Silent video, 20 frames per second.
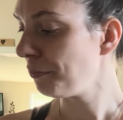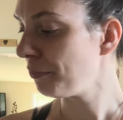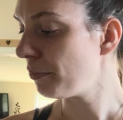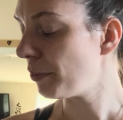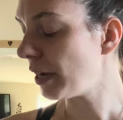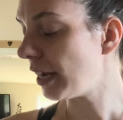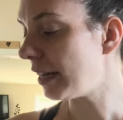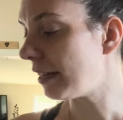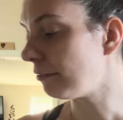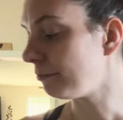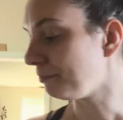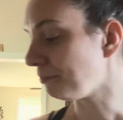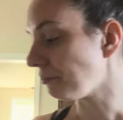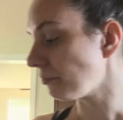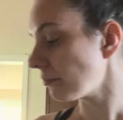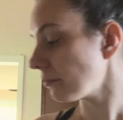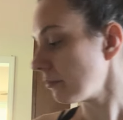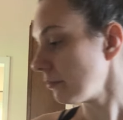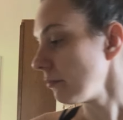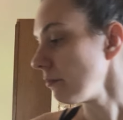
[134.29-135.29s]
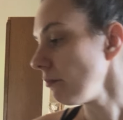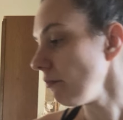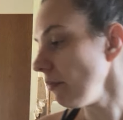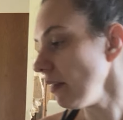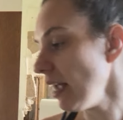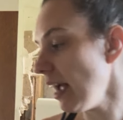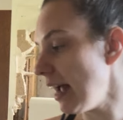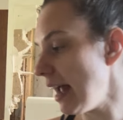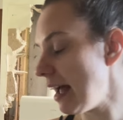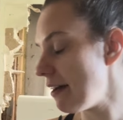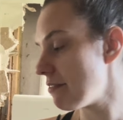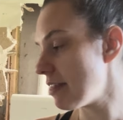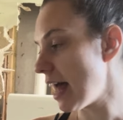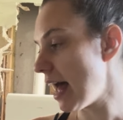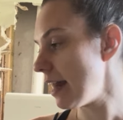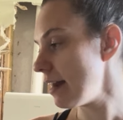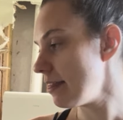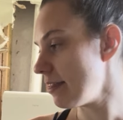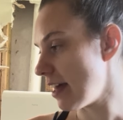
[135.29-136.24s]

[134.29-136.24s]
But I have that